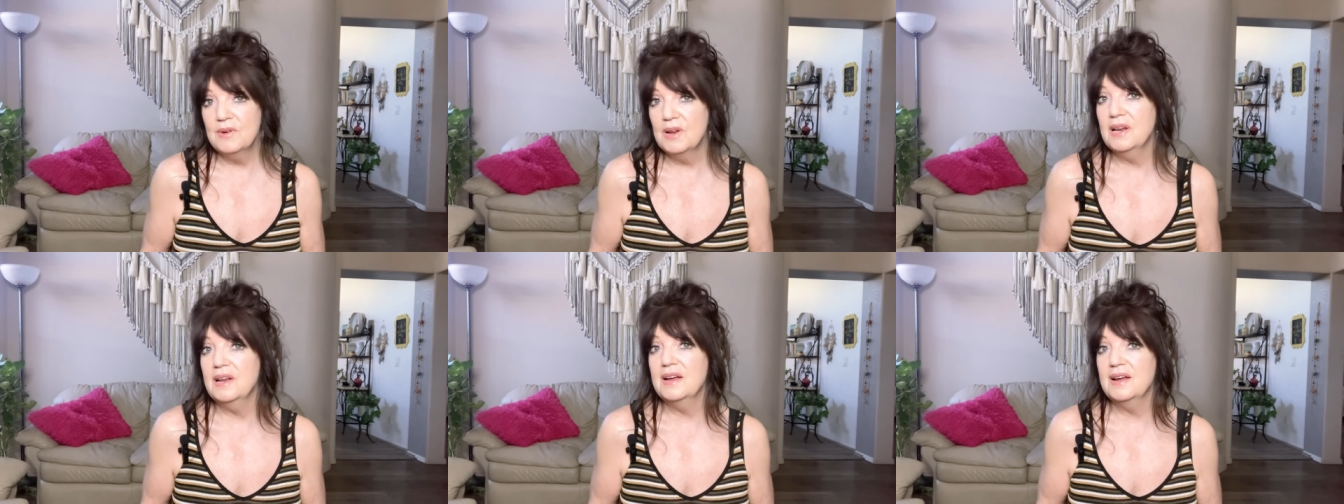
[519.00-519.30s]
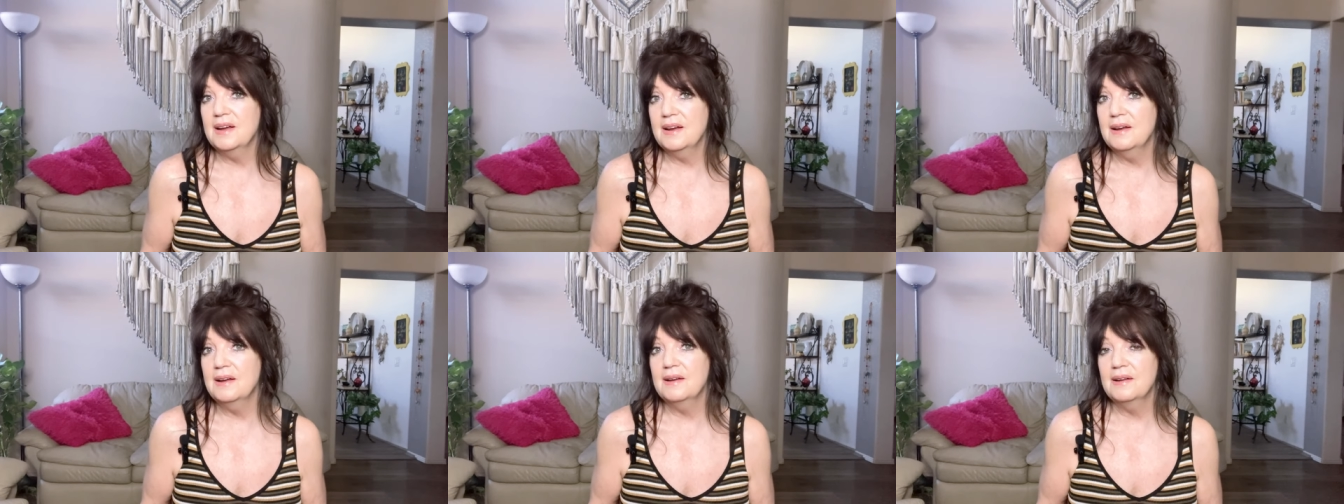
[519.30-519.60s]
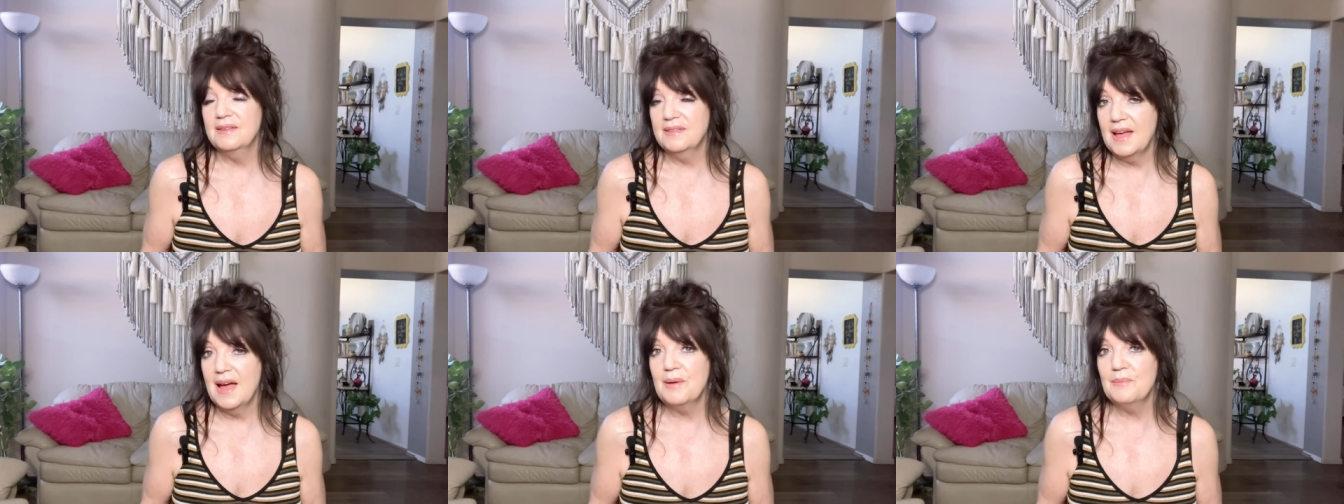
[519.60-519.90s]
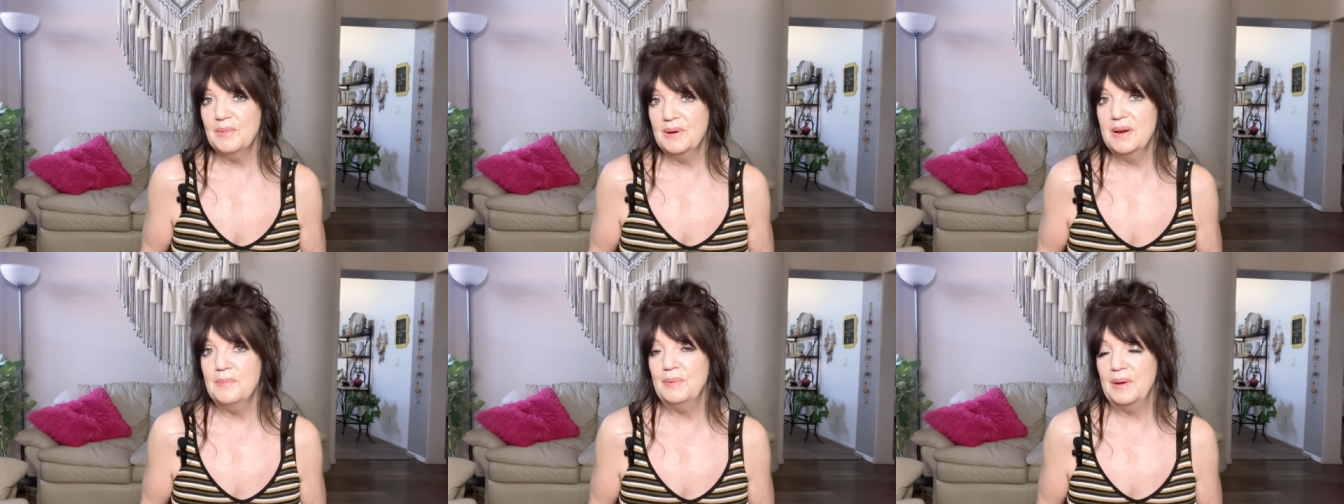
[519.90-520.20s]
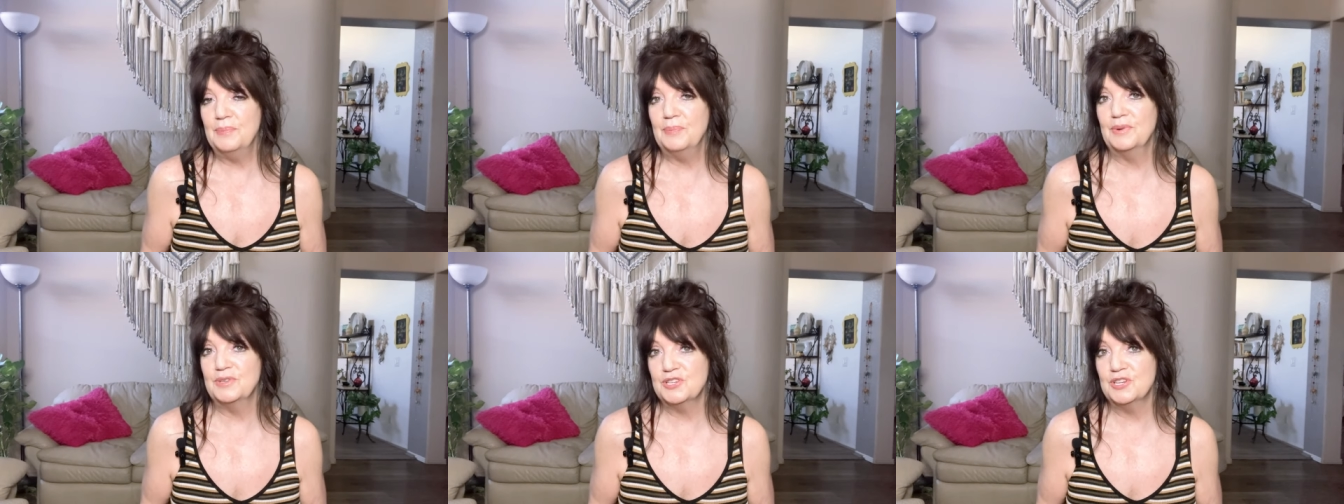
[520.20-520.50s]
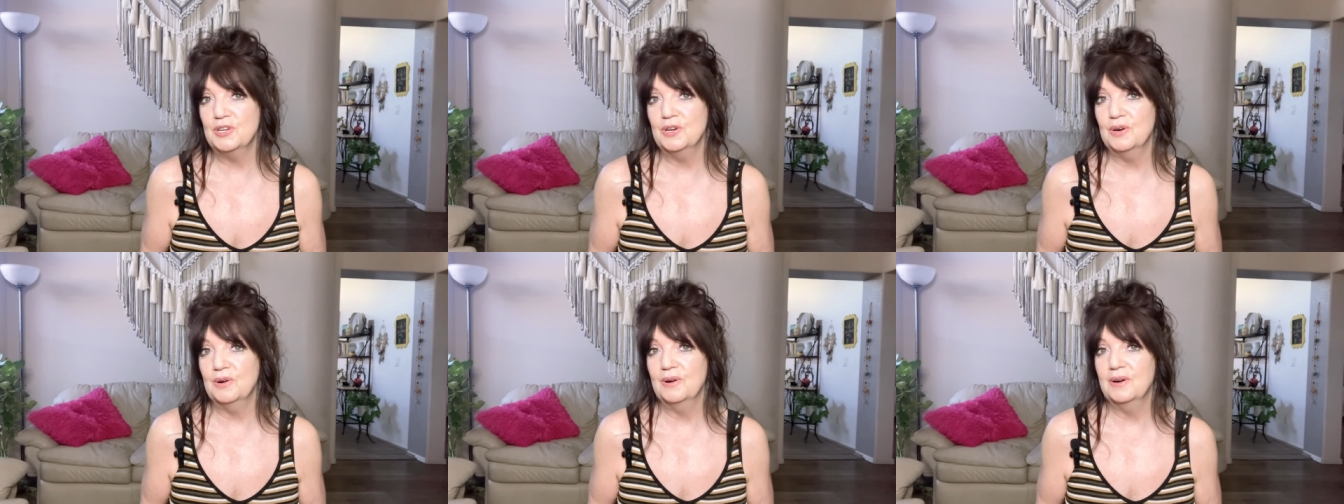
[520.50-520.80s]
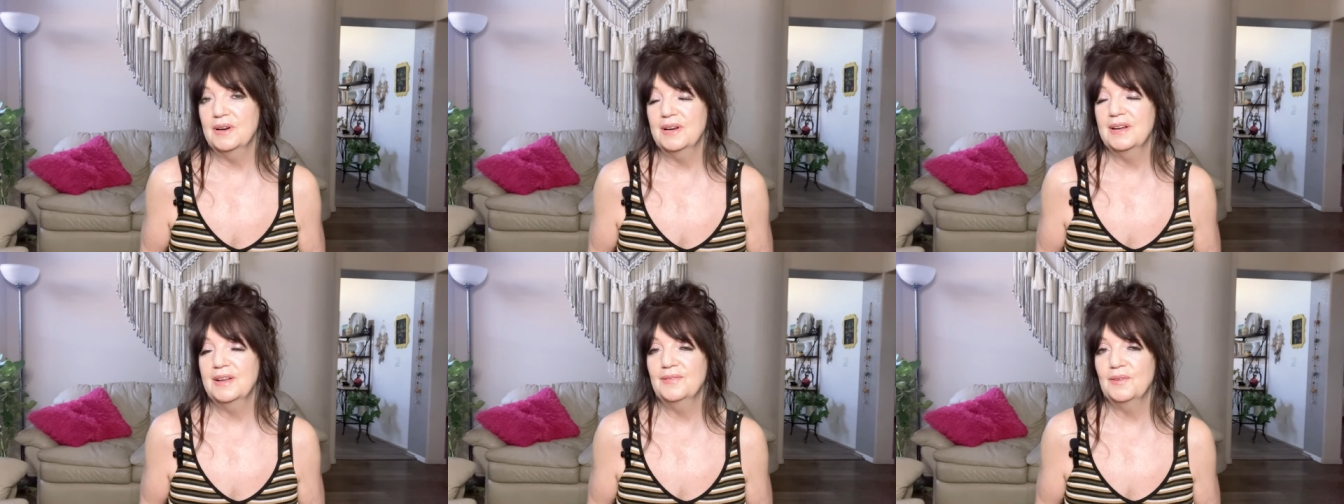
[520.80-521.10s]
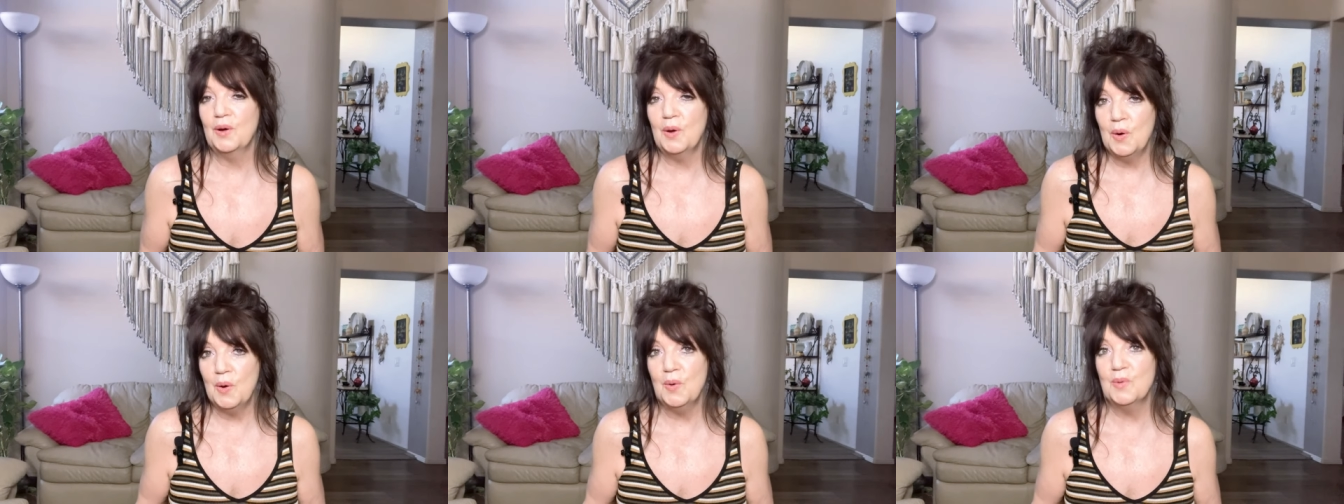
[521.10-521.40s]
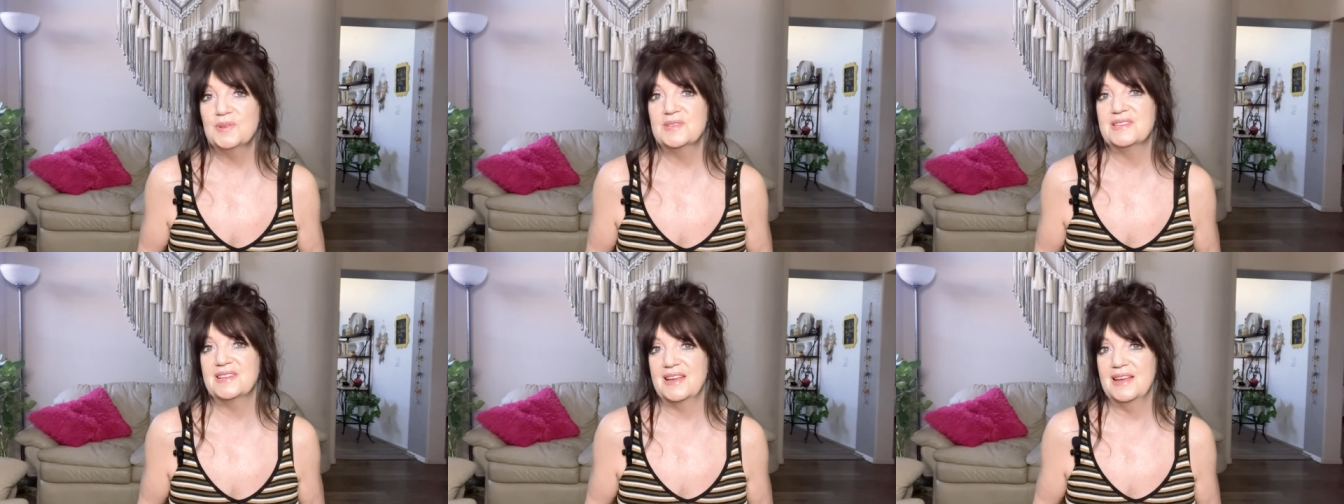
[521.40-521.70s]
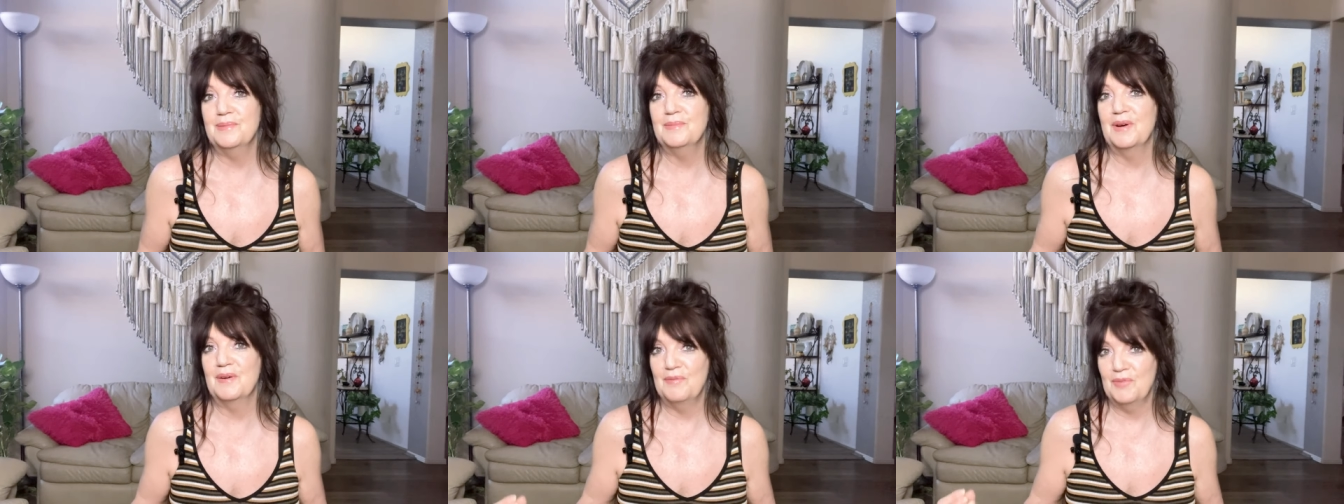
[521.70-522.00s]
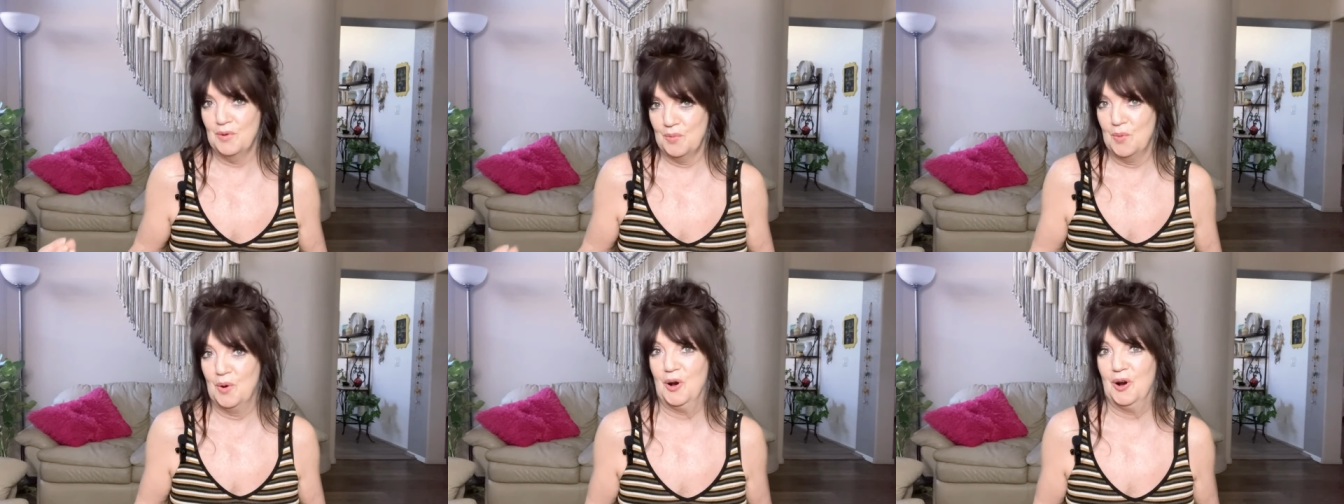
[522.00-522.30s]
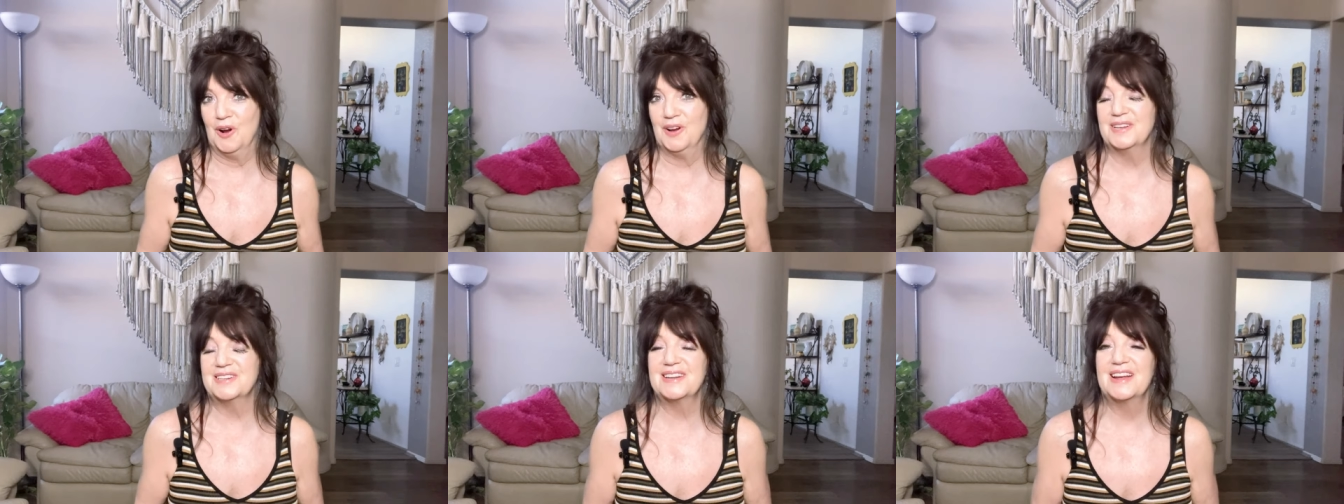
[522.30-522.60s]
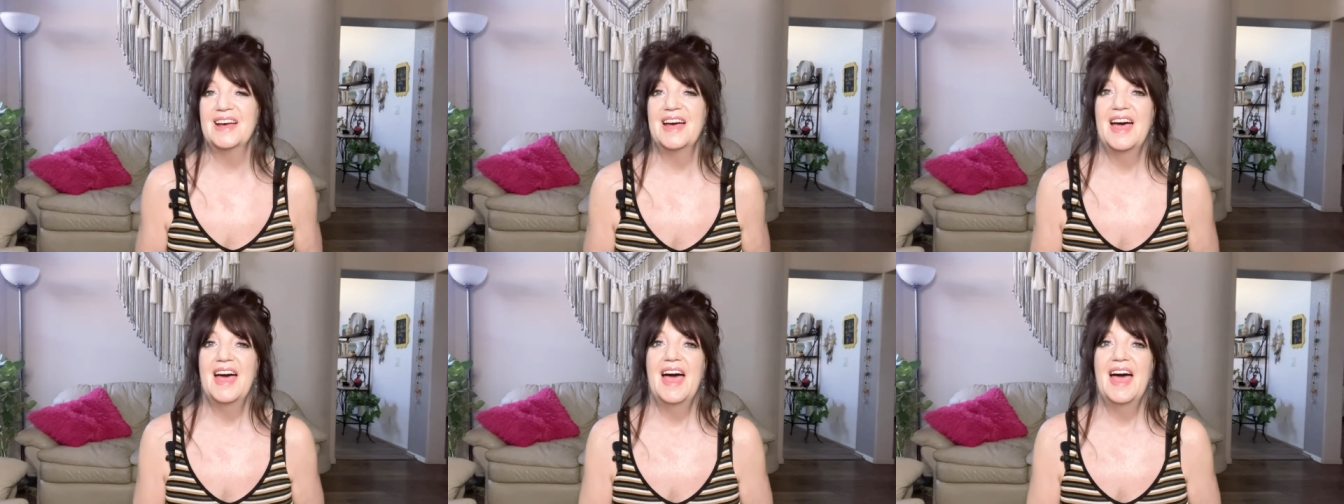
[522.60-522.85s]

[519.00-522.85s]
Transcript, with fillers: really that many people do in the whole scheme of the world.